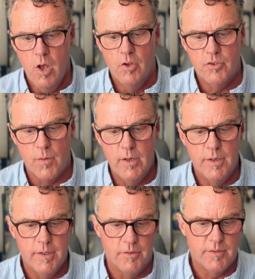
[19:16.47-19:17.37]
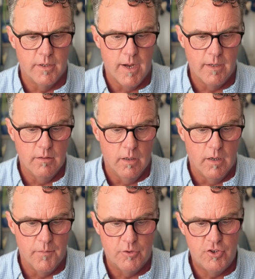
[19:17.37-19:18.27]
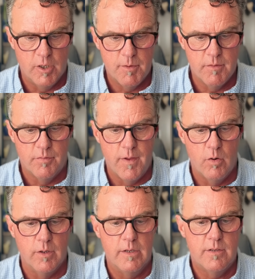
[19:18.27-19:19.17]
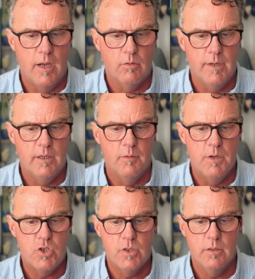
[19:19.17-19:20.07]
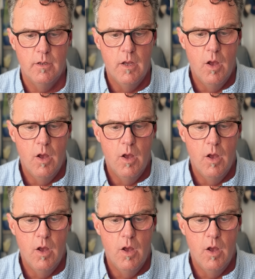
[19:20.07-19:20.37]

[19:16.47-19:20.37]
So here it is tonight. Uh, the chairman of the Federal Integrity Commission,